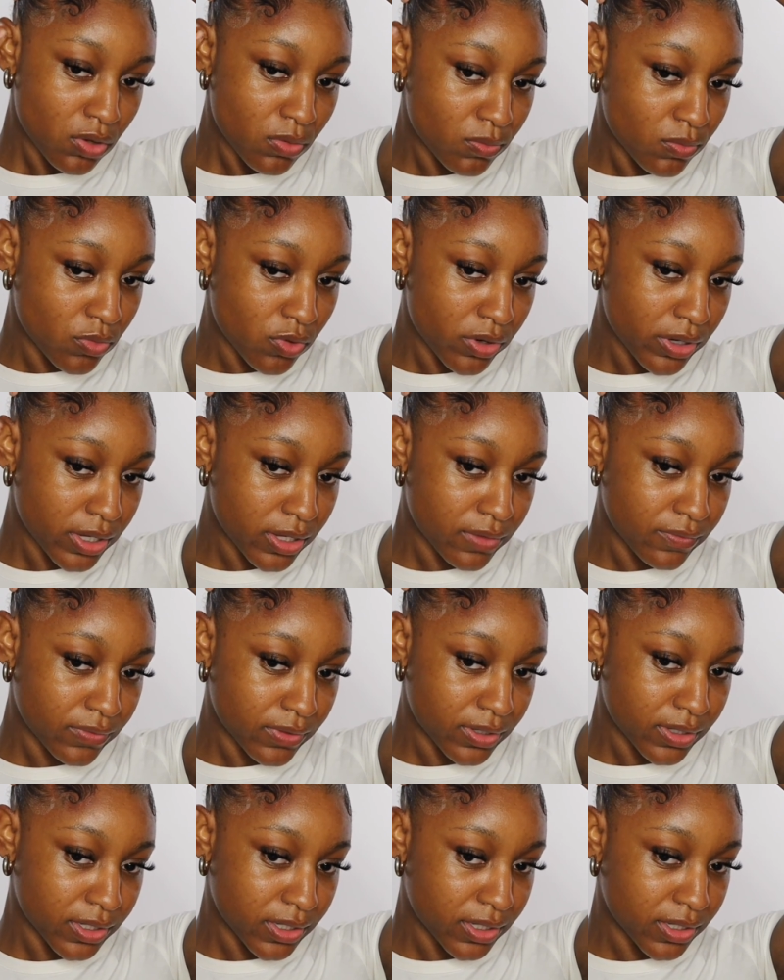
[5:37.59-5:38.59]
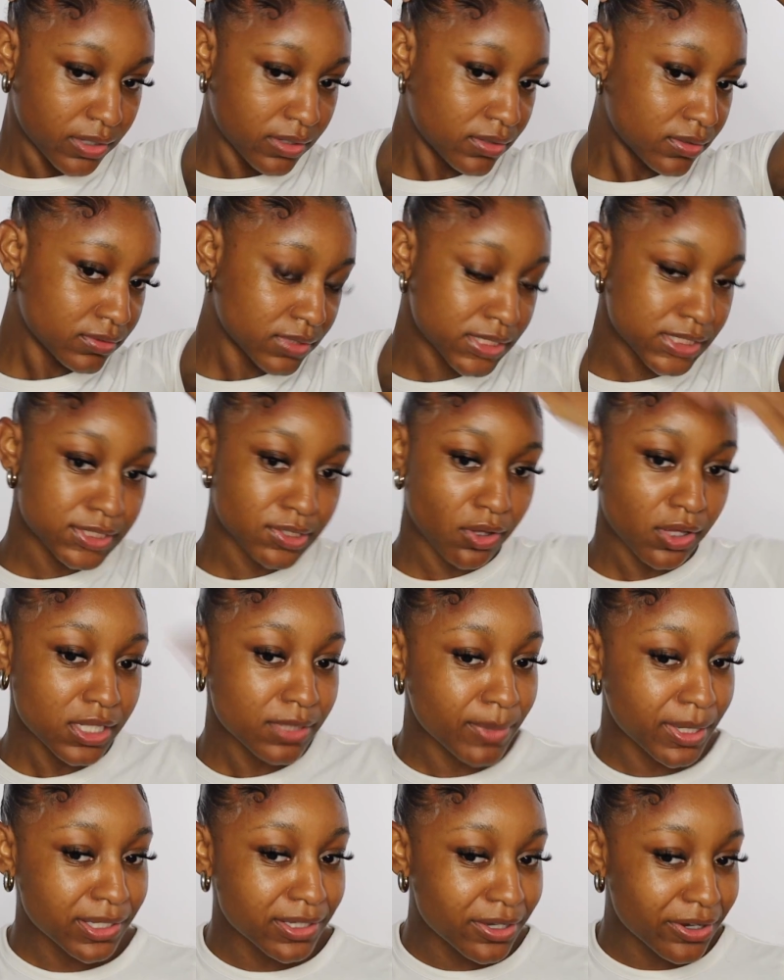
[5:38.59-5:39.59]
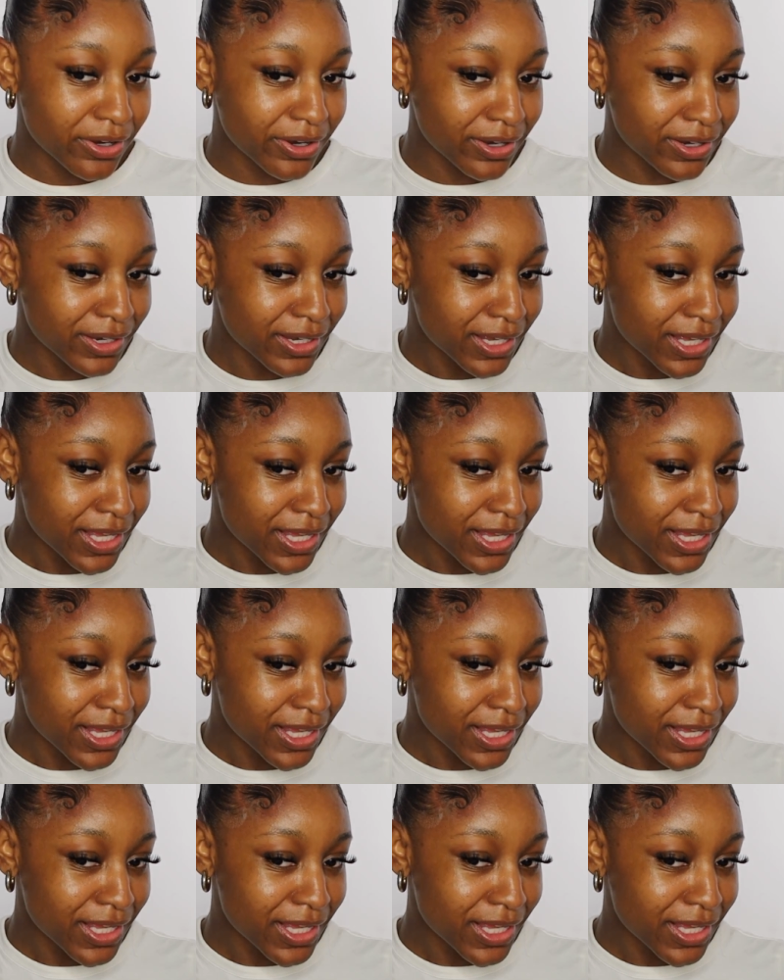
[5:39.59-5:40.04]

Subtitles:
more of a, this is all in my ear,